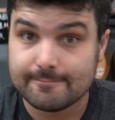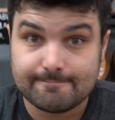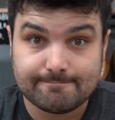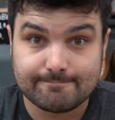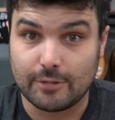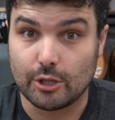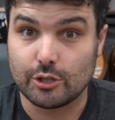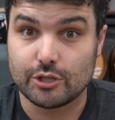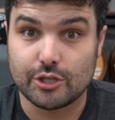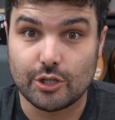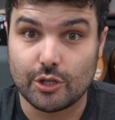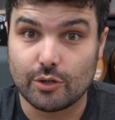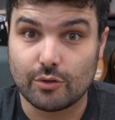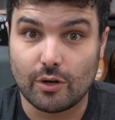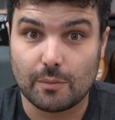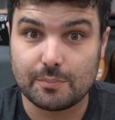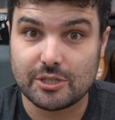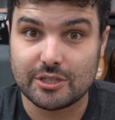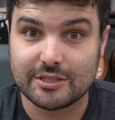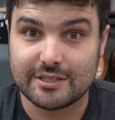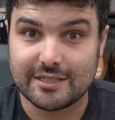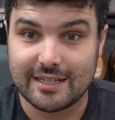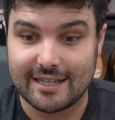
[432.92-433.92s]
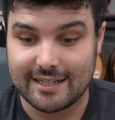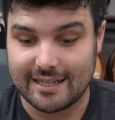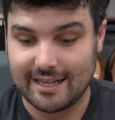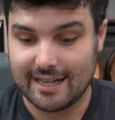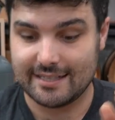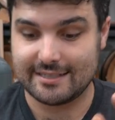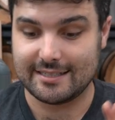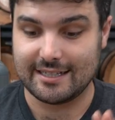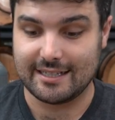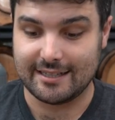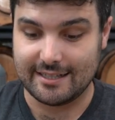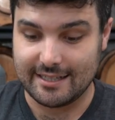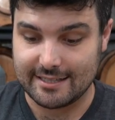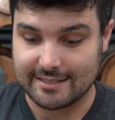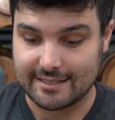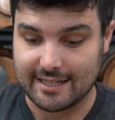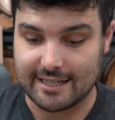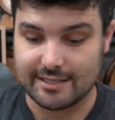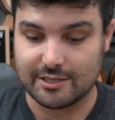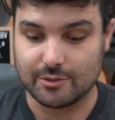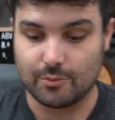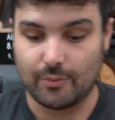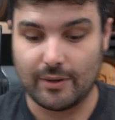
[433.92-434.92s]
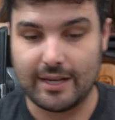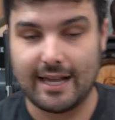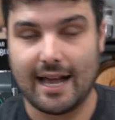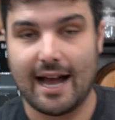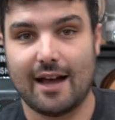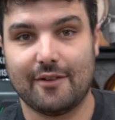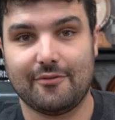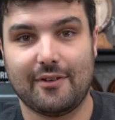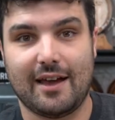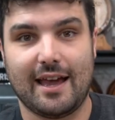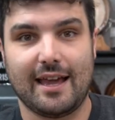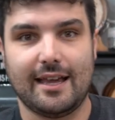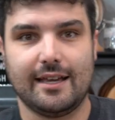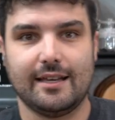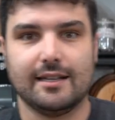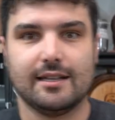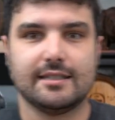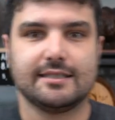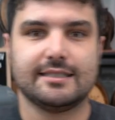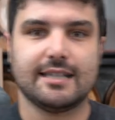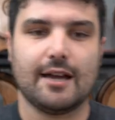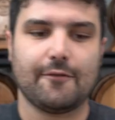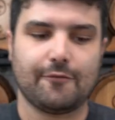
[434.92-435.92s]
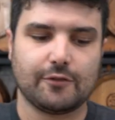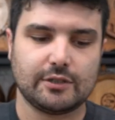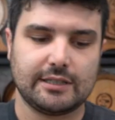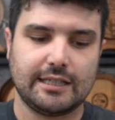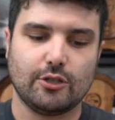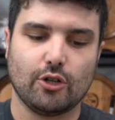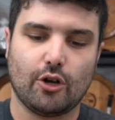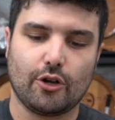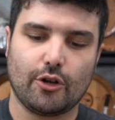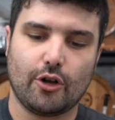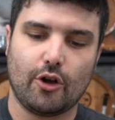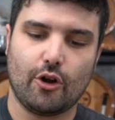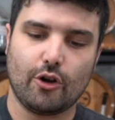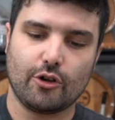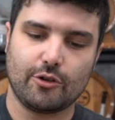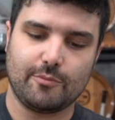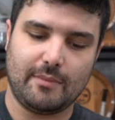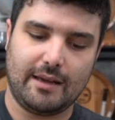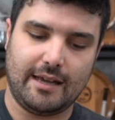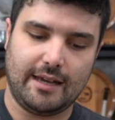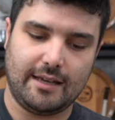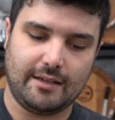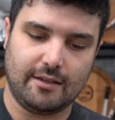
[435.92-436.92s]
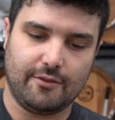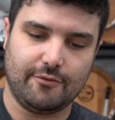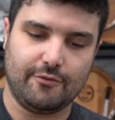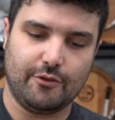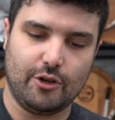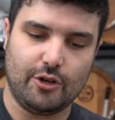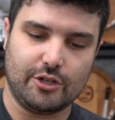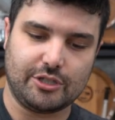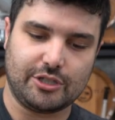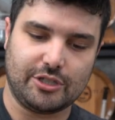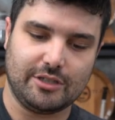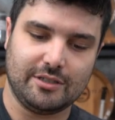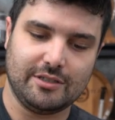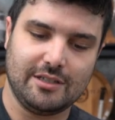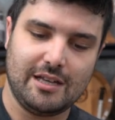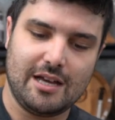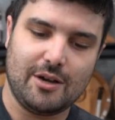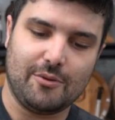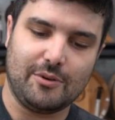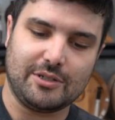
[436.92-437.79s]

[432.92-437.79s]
those are your options, I guess. In this case, we have a definitely not homemade version,